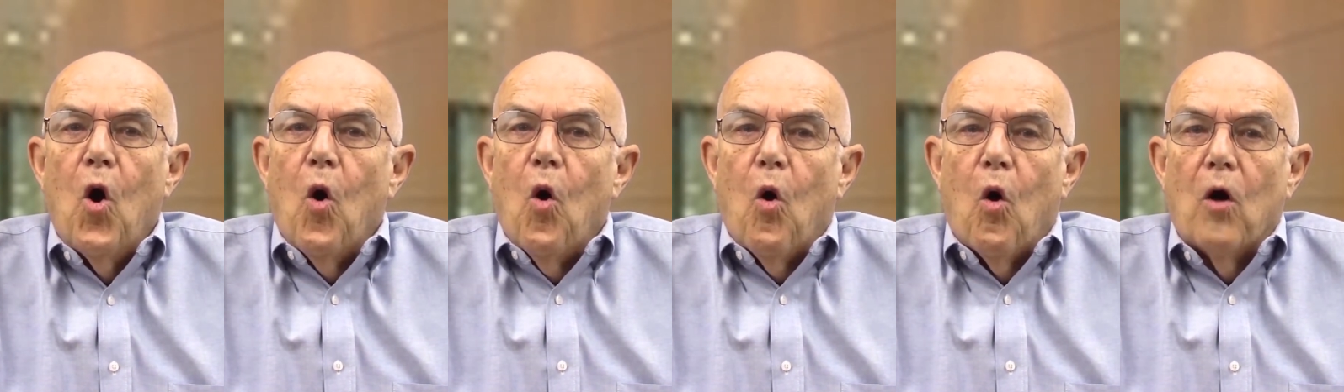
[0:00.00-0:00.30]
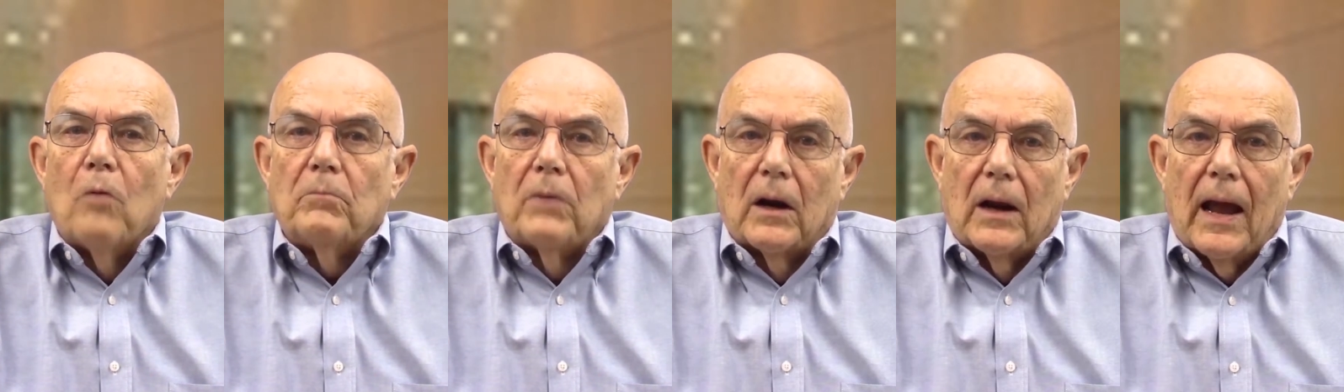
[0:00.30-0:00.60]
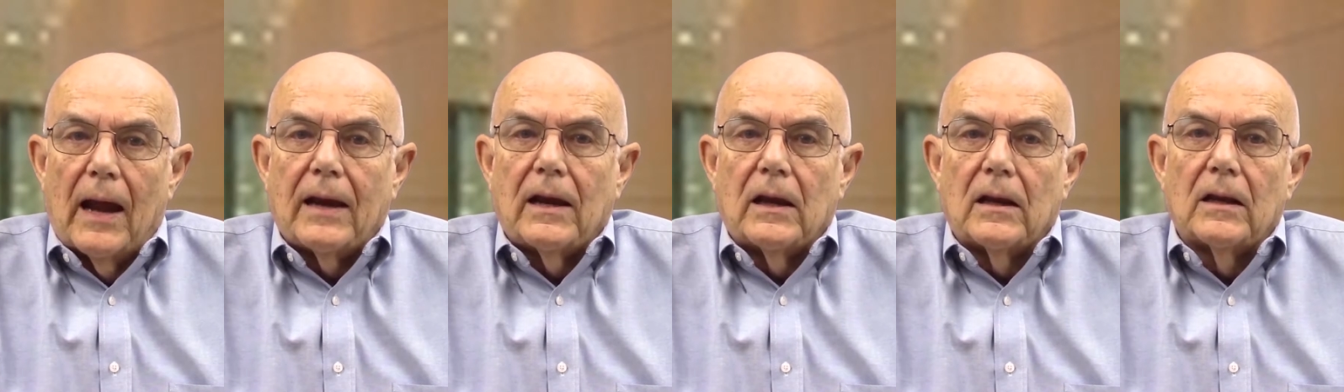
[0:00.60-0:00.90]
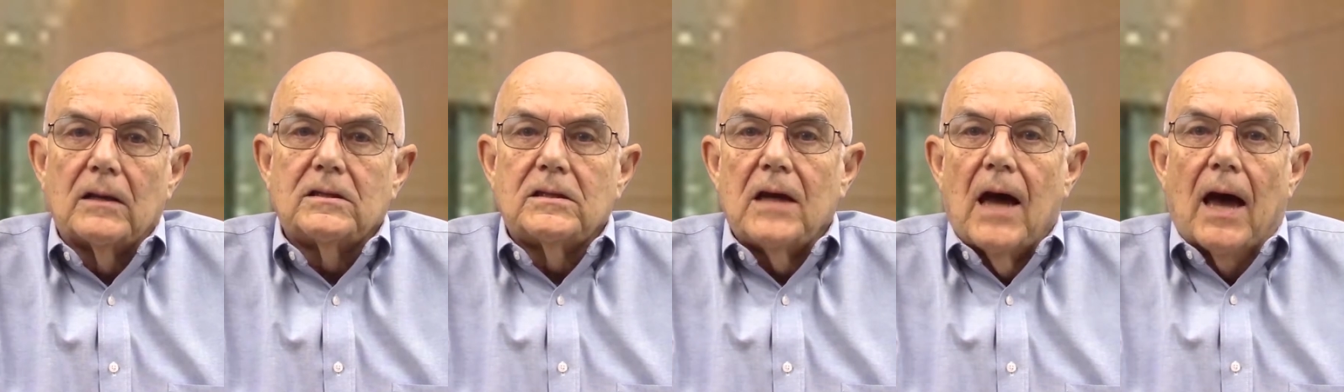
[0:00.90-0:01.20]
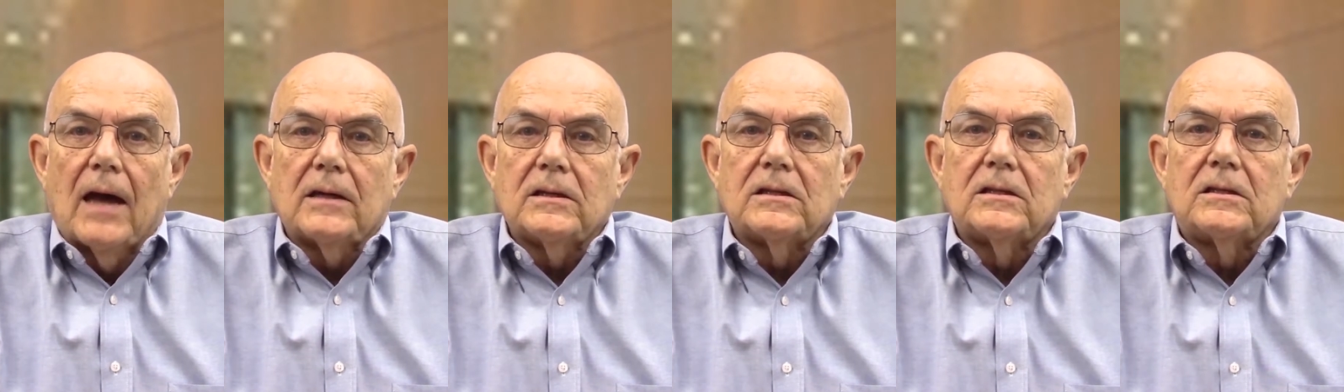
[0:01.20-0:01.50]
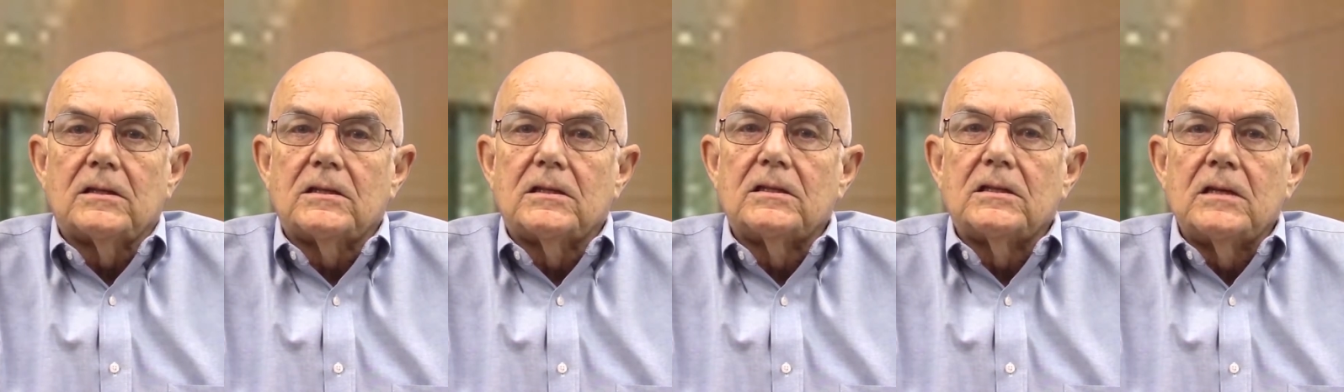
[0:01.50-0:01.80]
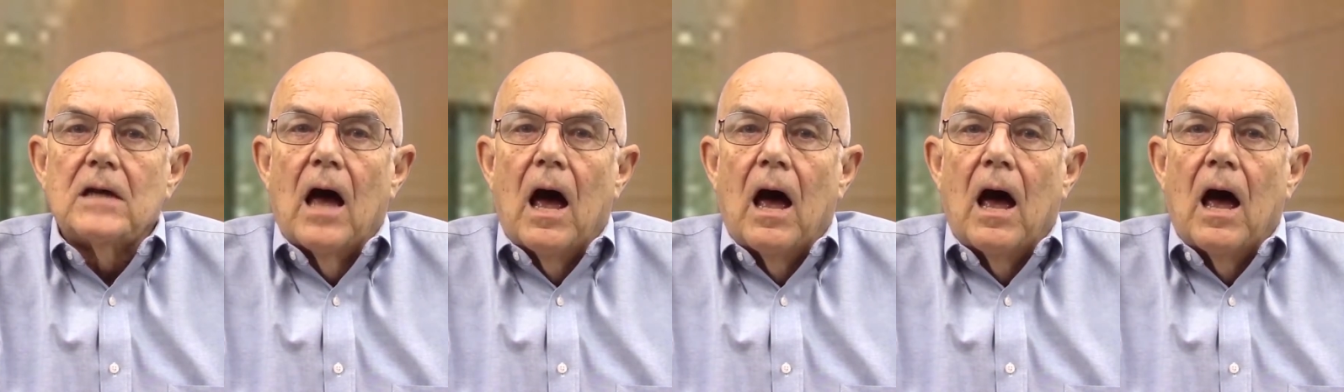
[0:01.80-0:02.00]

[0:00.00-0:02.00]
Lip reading: or molecular tests